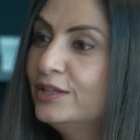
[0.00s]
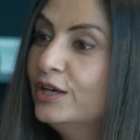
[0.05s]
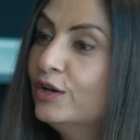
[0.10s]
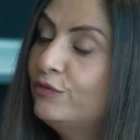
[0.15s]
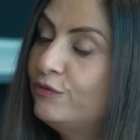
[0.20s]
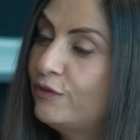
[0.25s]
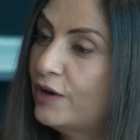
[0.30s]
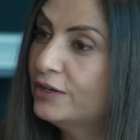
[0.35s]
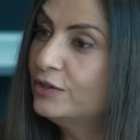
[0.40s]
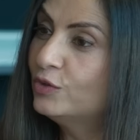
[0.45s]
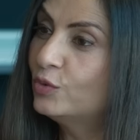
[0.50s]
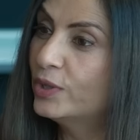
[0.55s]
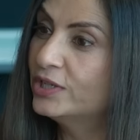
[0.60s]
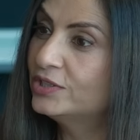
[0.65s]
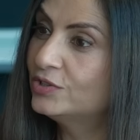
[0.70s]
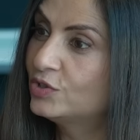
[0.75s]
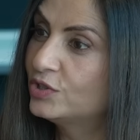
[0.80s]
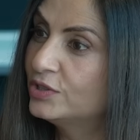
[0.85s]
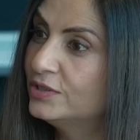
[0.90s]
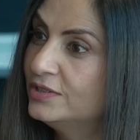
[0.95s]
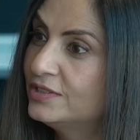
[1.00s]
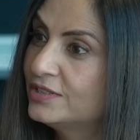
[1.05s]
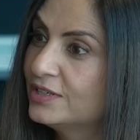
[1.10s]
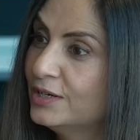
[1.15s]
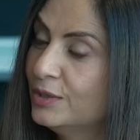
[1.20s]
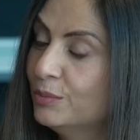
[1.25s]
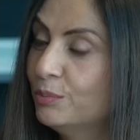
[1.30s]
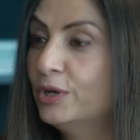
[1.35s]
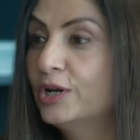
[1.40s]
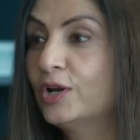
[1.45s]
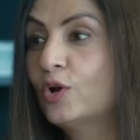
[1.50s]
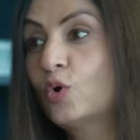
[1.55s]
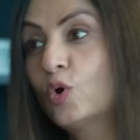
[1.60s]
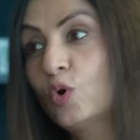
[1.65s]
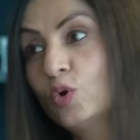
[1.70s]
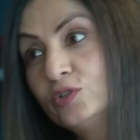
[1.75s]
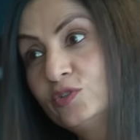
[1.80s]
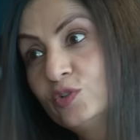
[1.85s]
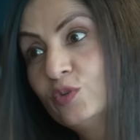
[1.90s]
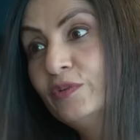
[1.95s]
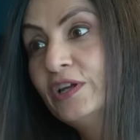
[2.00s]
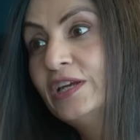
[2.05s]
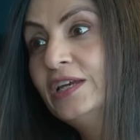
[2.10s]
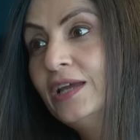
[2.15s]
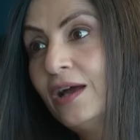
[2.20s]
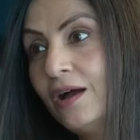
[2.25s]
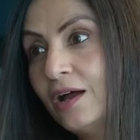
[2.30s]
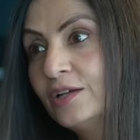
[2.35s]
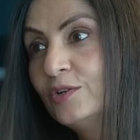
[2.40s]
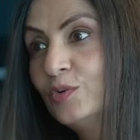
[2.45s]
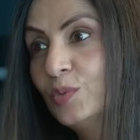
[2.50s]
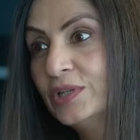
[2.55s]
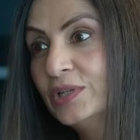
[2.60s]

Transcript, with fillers: They are fun questions, but are also very hard